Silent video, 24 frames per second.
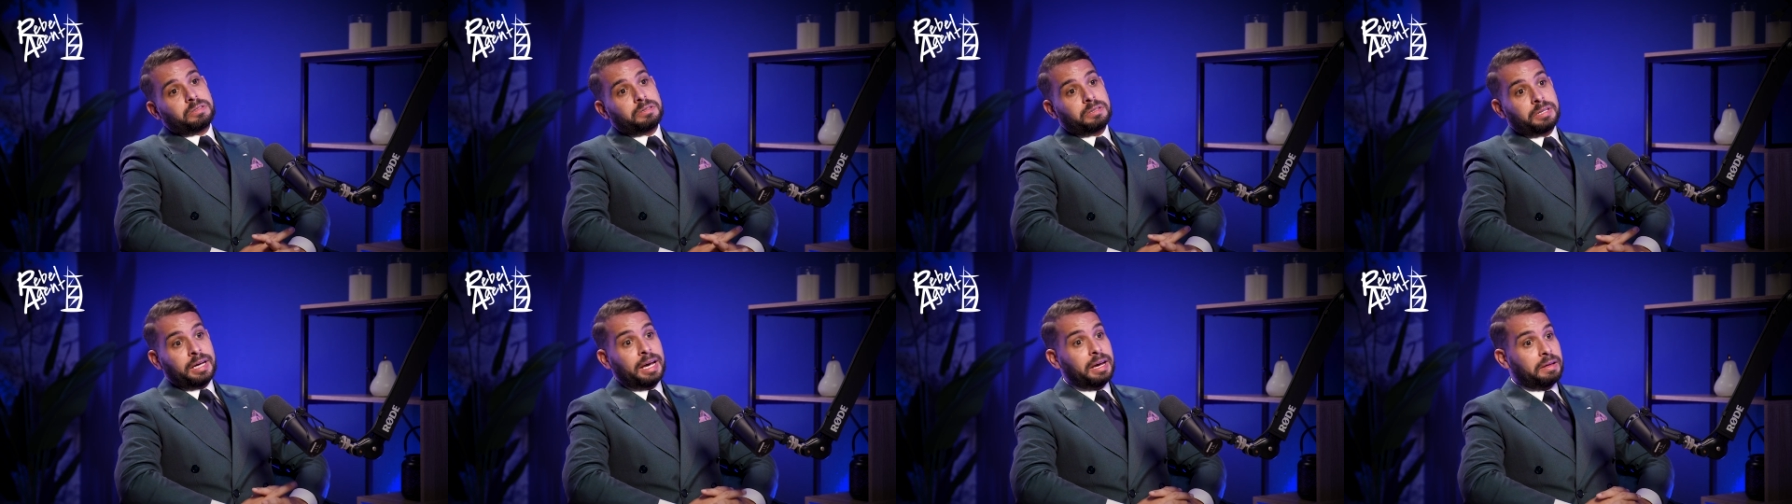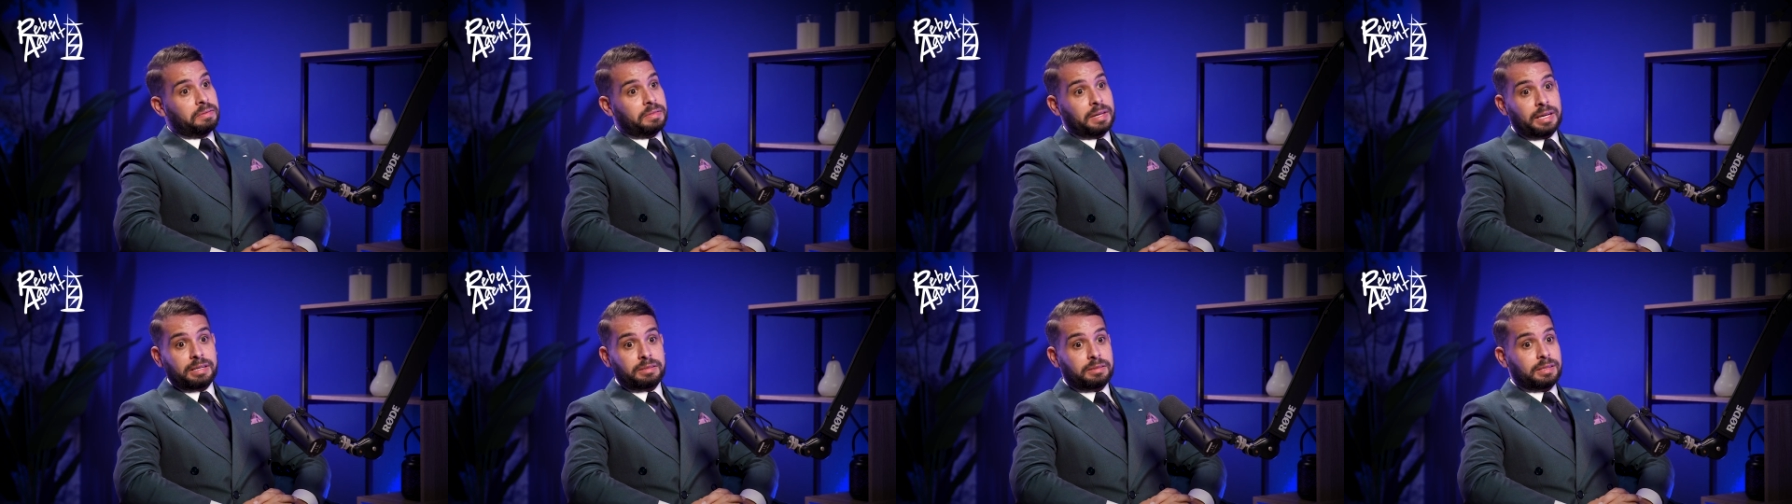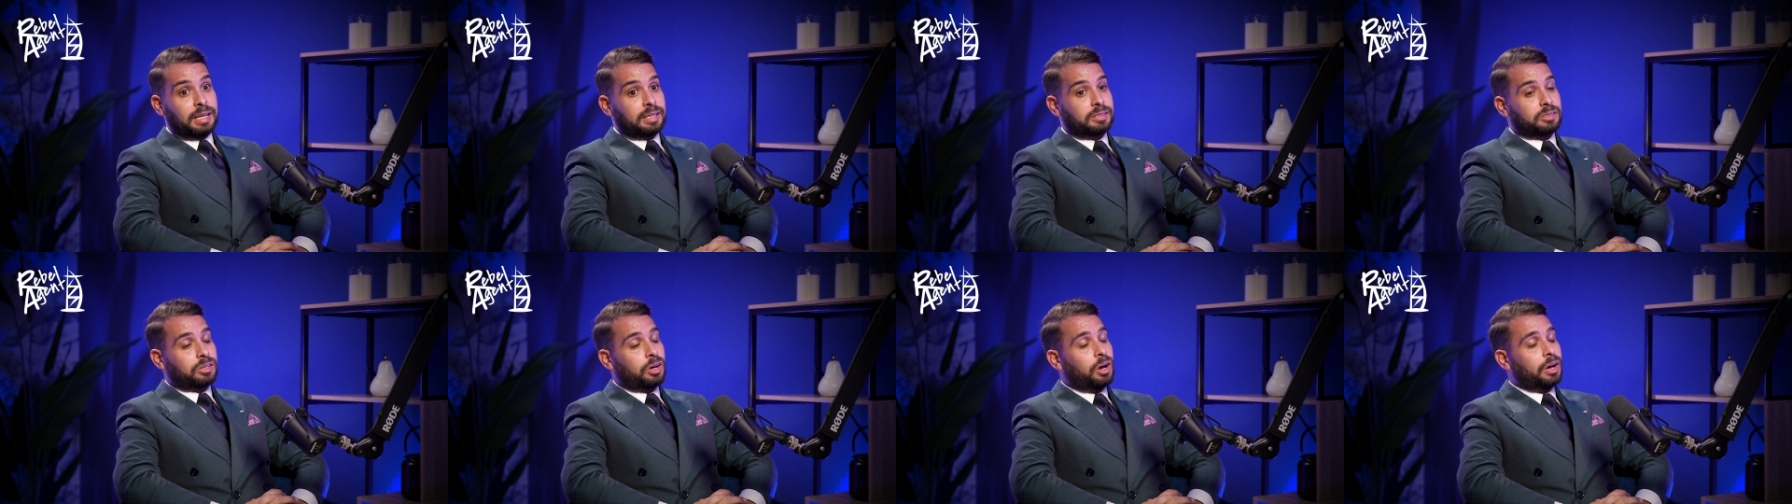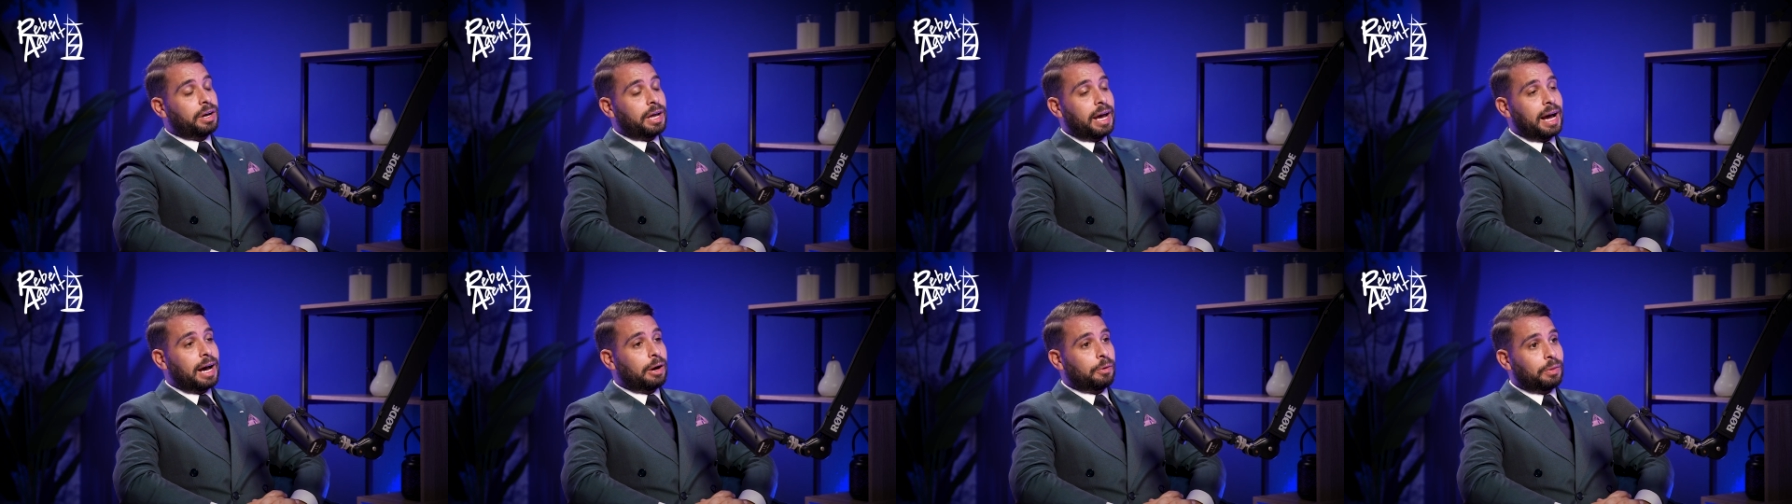yeah, that's
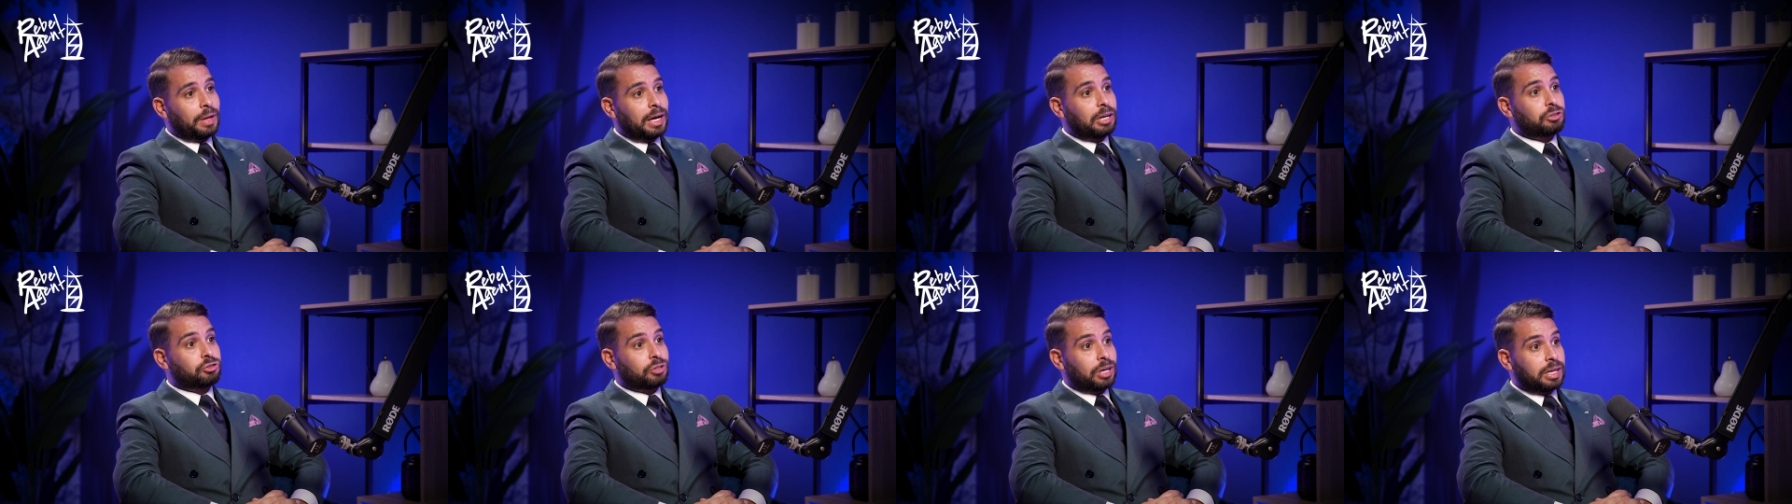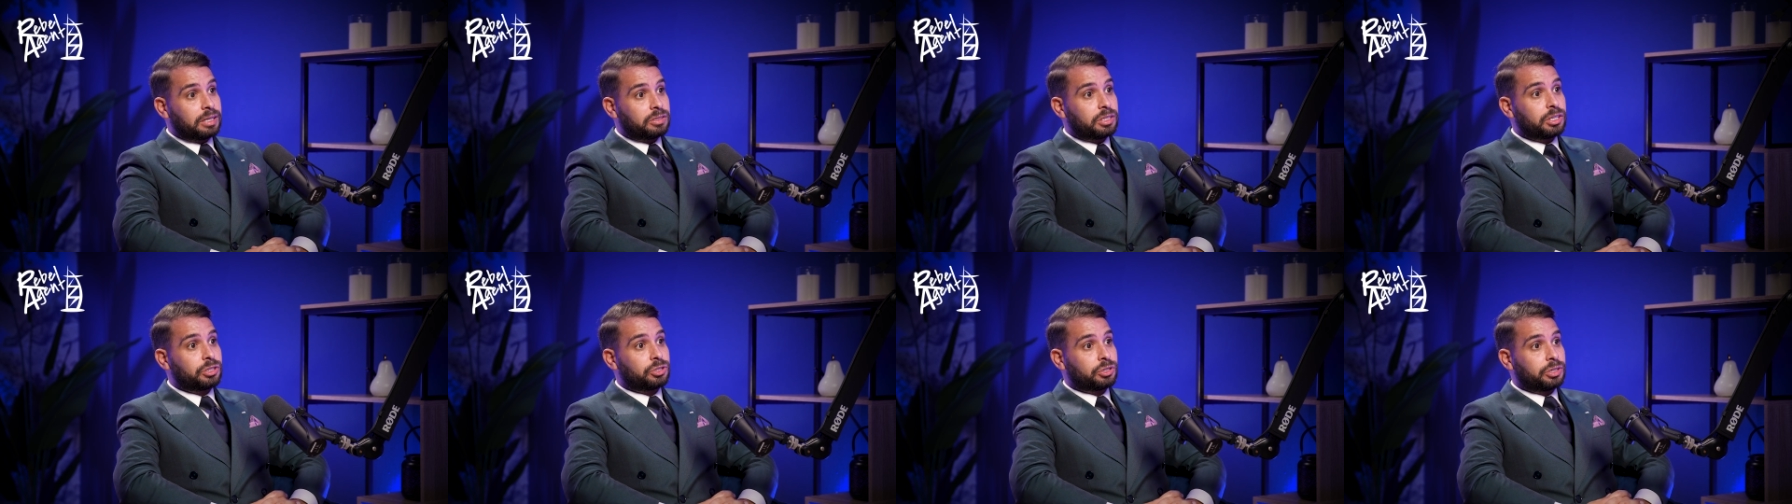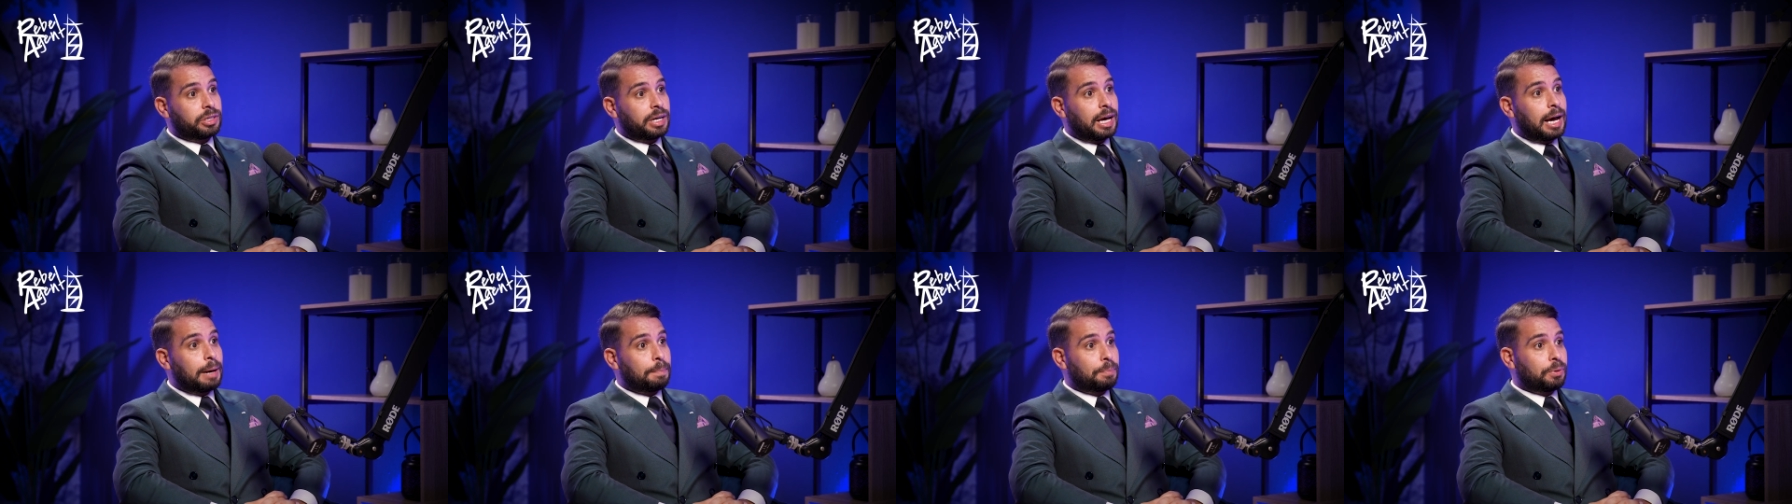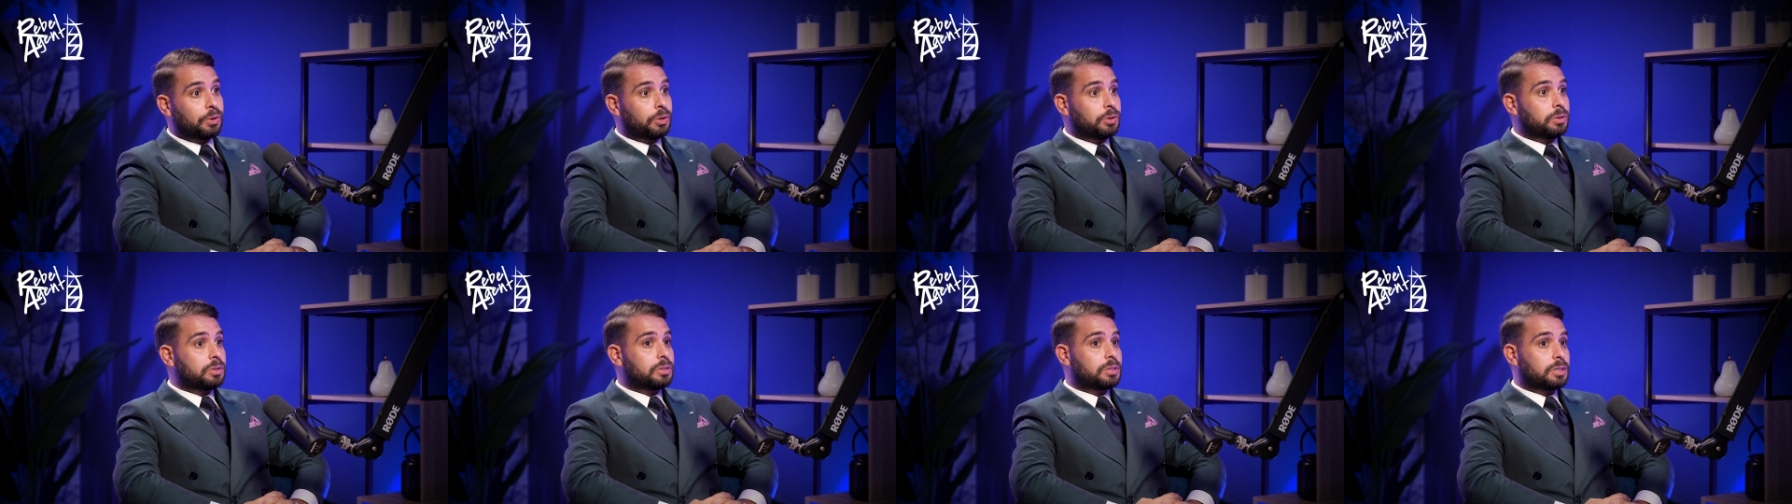kind of how that transition
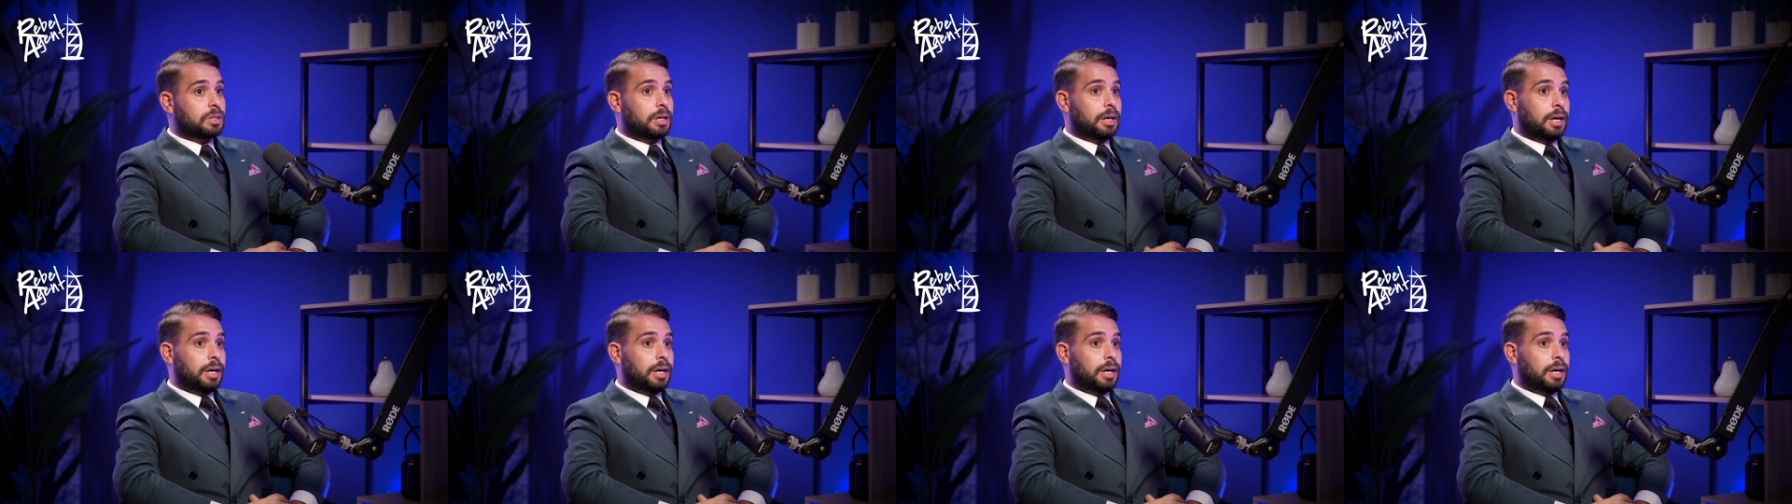happened.